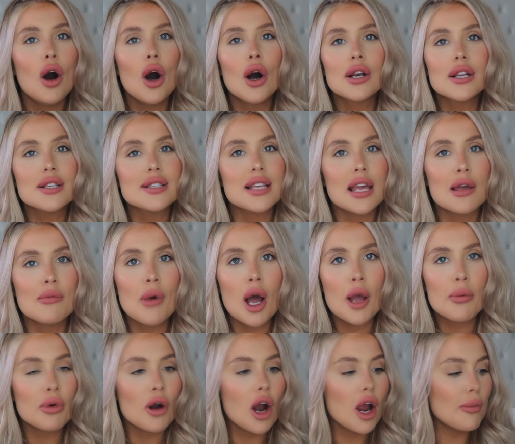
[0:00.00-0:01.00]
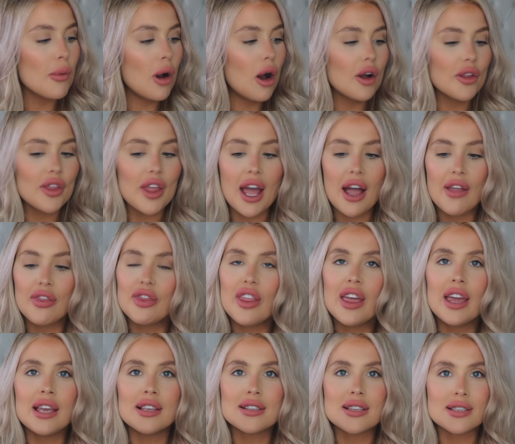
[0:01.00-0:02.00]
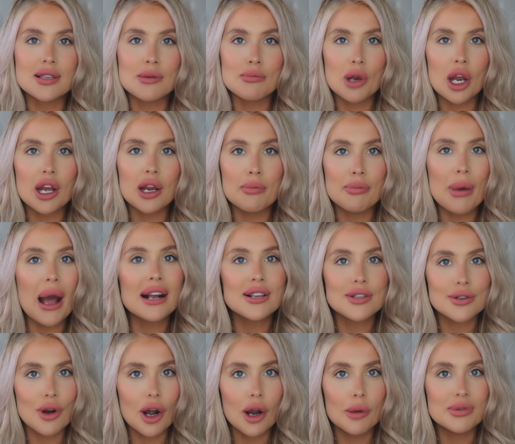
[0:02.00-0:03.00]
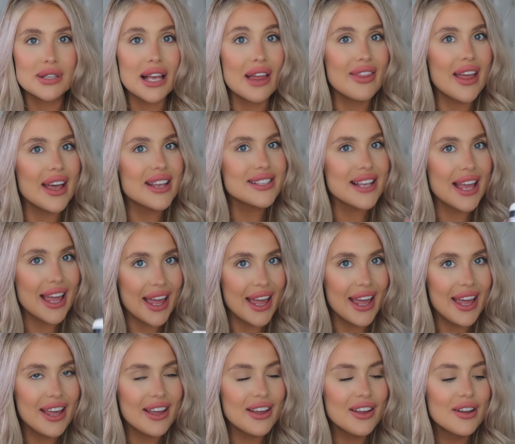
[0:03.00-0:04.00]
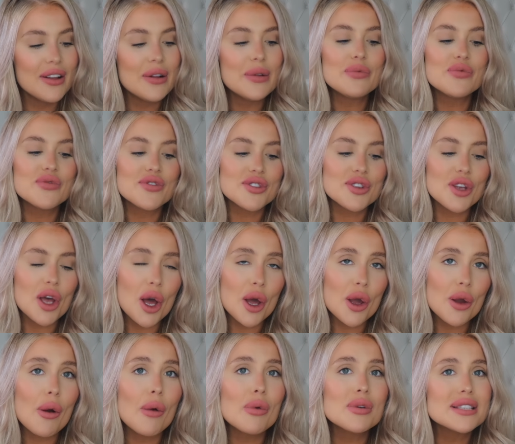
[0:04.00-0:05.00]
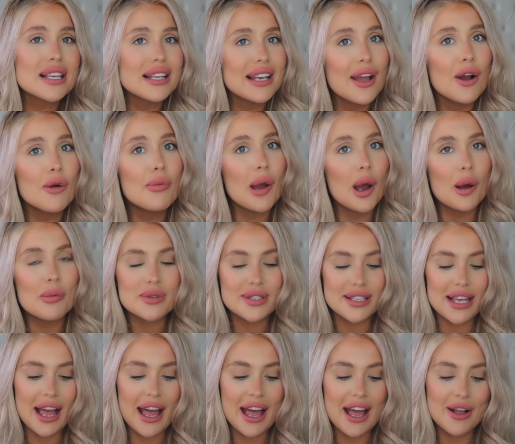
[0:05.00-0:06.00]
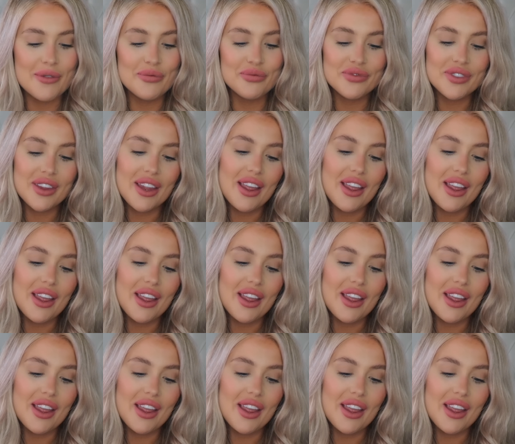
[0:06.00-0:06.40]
Honestly, in my Primark they had these and some bloody back scrubs and that's it, so I was a little bit upset.